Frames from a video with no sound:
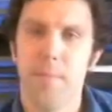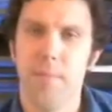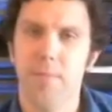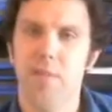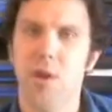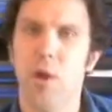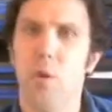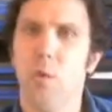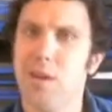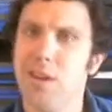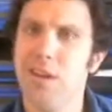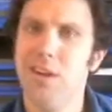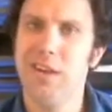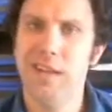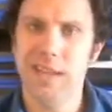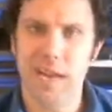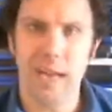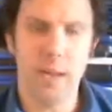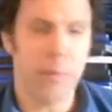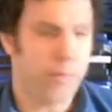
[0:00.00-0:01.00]
So clearly
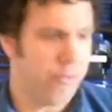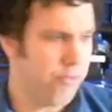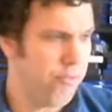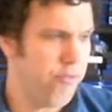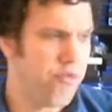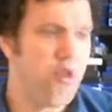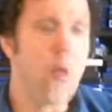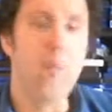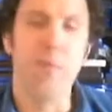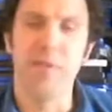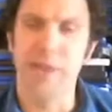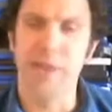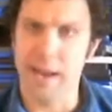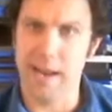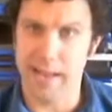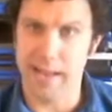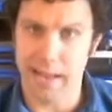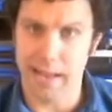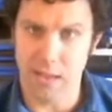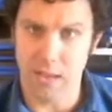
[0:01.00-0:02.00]
Getty was super
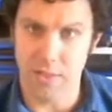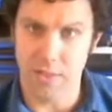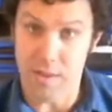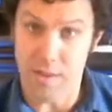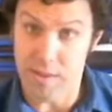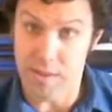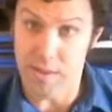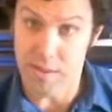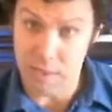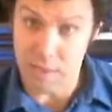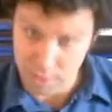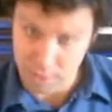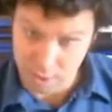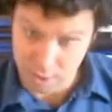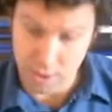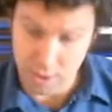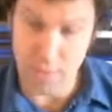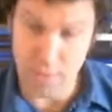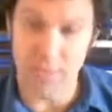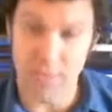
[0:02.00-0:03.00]
dedicated
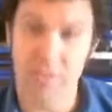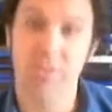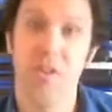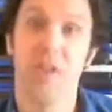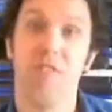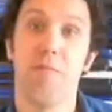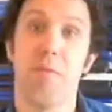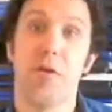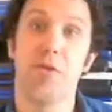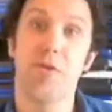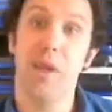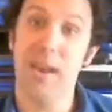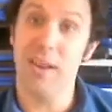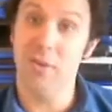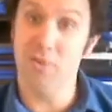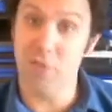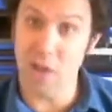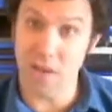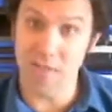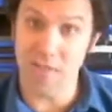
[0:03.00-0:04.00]
to this stuff. But credit
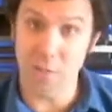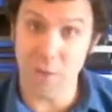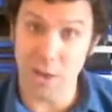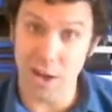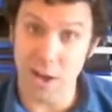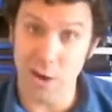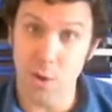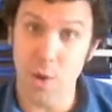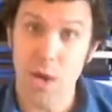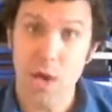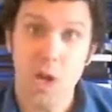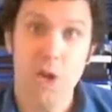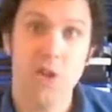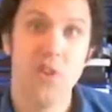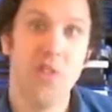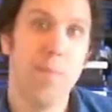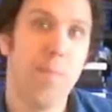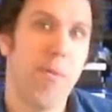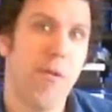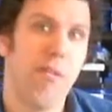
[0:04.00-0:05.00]
should also go
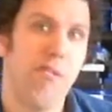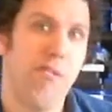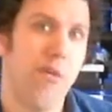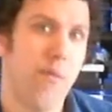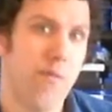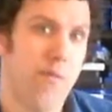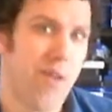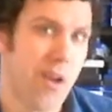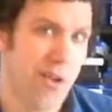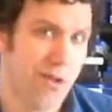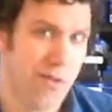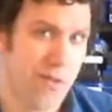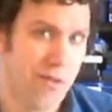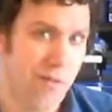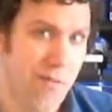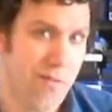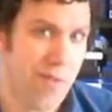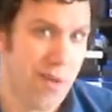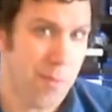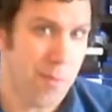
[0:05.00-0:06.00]
to the person who finished
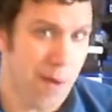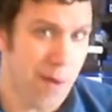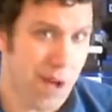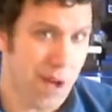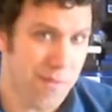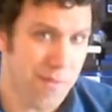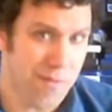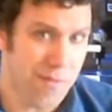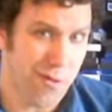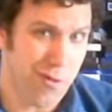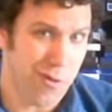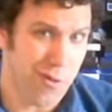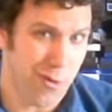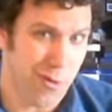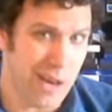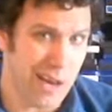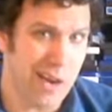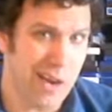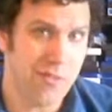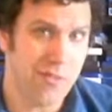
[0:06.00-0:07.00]
the film off for 2
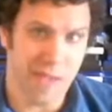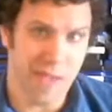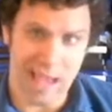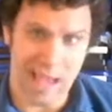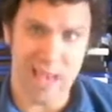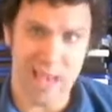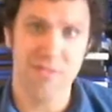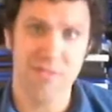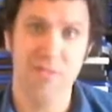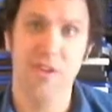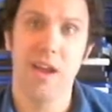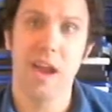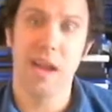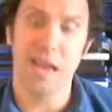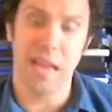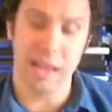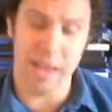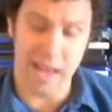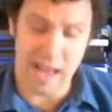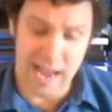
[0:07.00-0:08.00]
years after
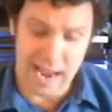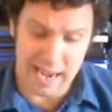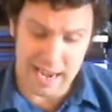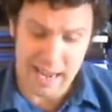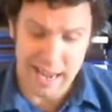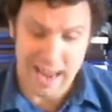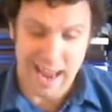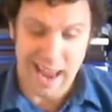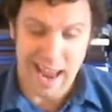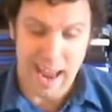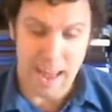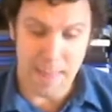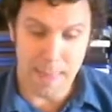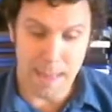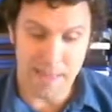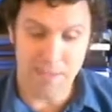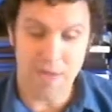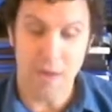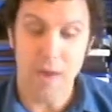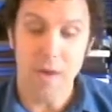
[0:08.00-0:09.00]
Getty died, and
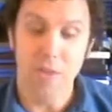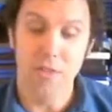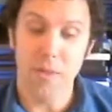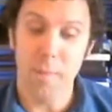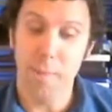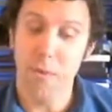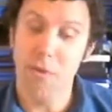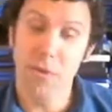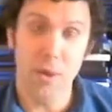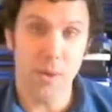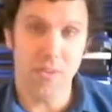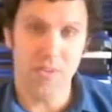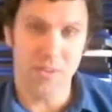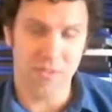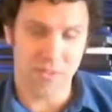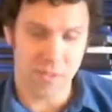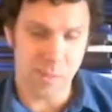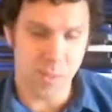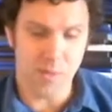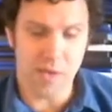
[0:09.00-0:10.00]
that's the producer
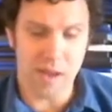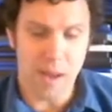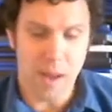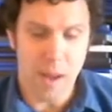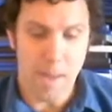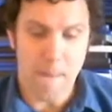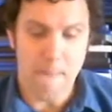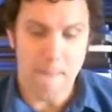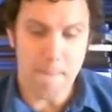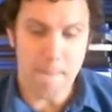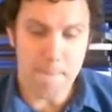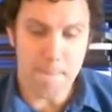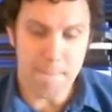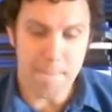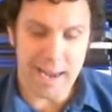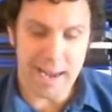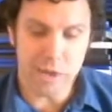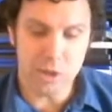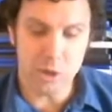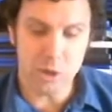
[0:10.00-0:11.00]
of the movie,
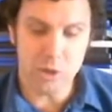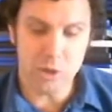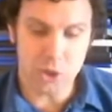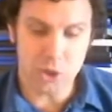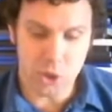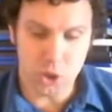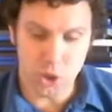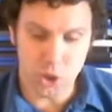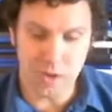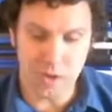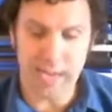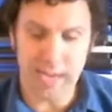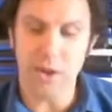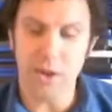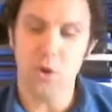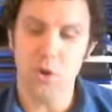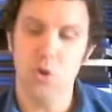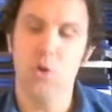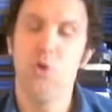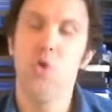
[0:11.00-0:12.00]
Michael Lasuri,
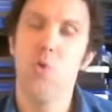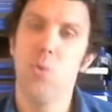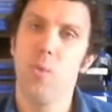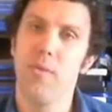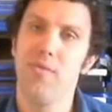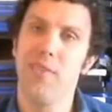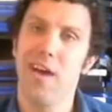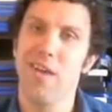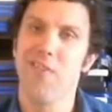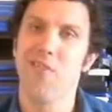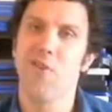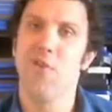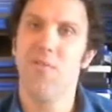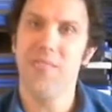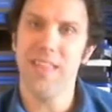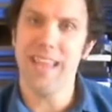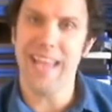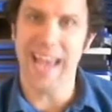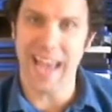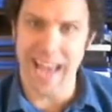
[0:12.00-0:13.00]
who was also
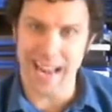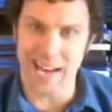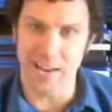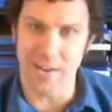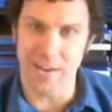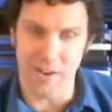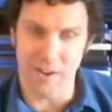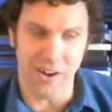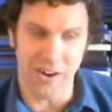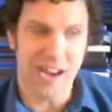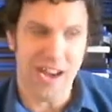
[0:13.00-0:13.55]
the editor.